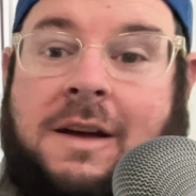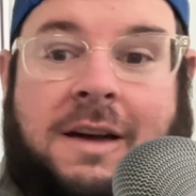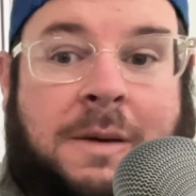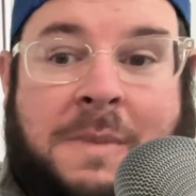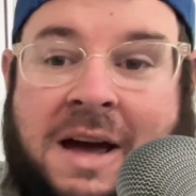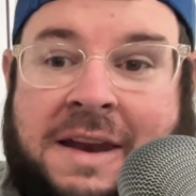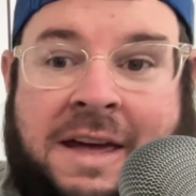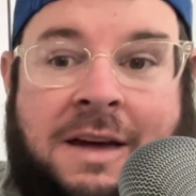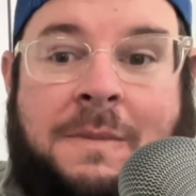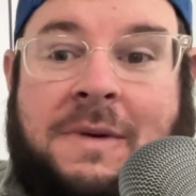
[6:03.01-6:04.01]
And by
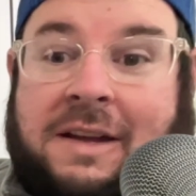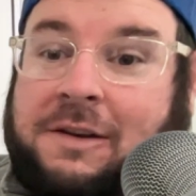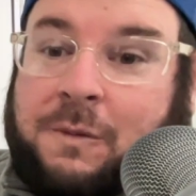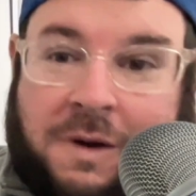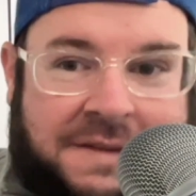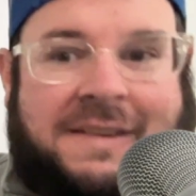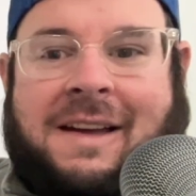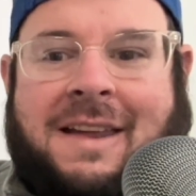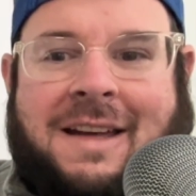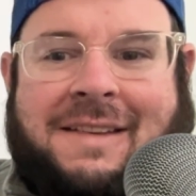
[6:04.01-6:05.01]
damn, Ronson
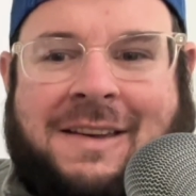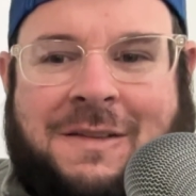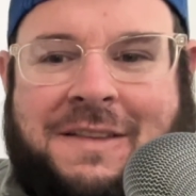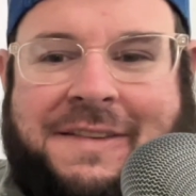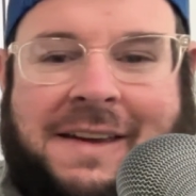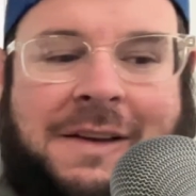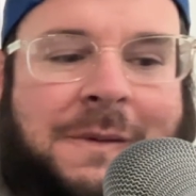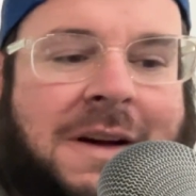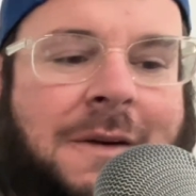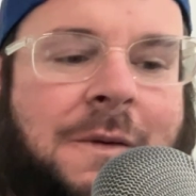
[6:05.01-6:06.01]
got knocked out in the second
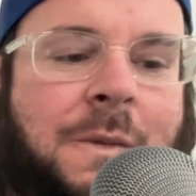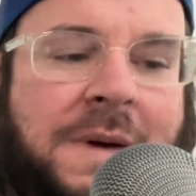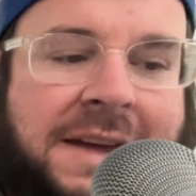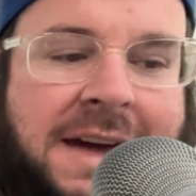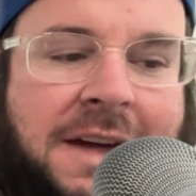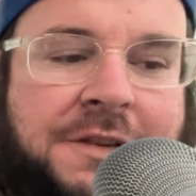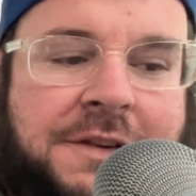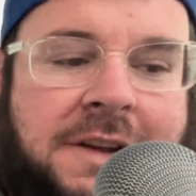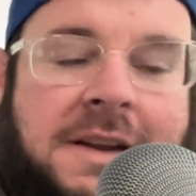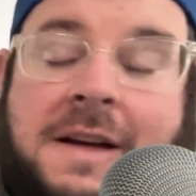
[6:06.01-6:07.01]
round. We
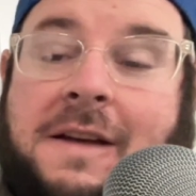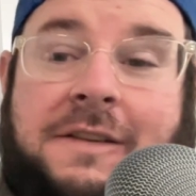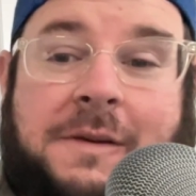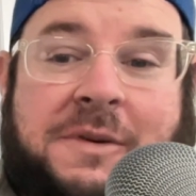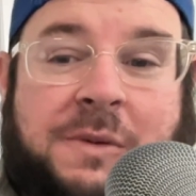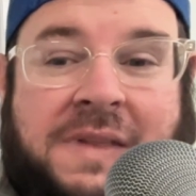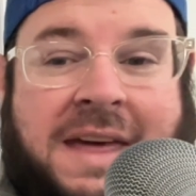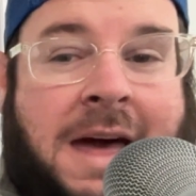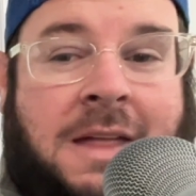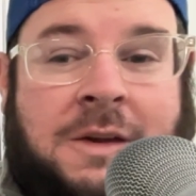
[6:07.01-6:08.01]
cashed it. So between
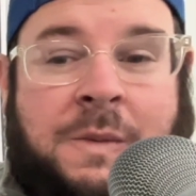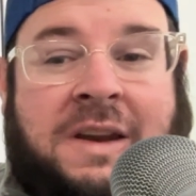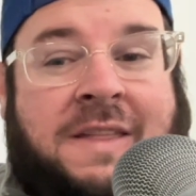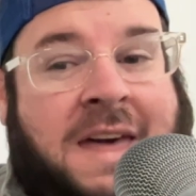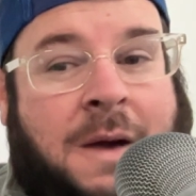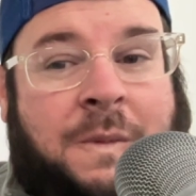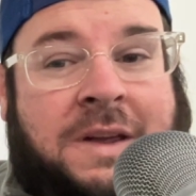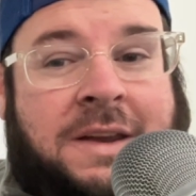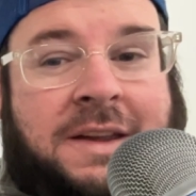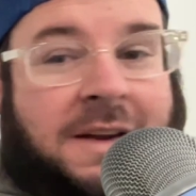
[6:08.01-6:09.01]
the Allen win and that
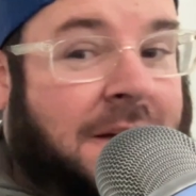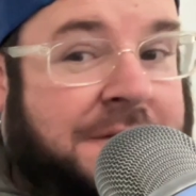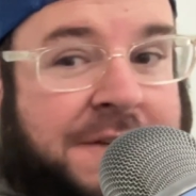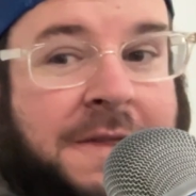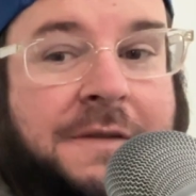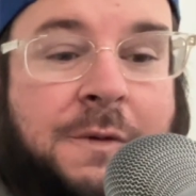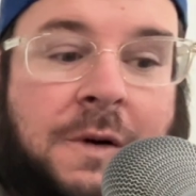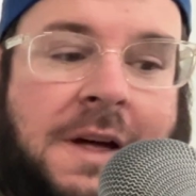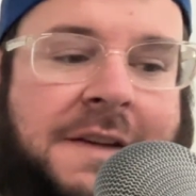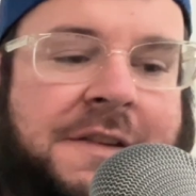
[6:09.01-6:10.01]
win, it offset the
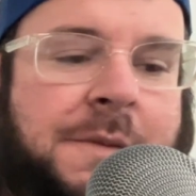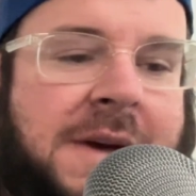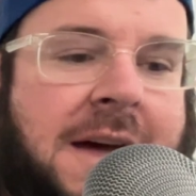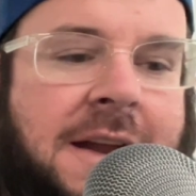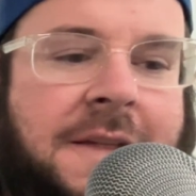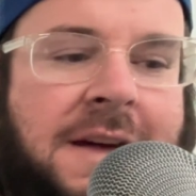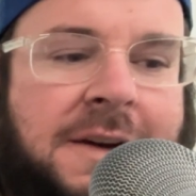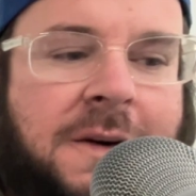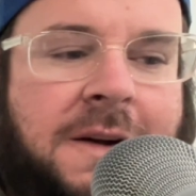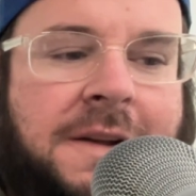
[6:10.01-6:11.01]
4 losses we had on
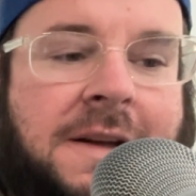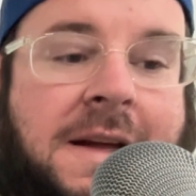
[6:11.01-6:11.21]
that card.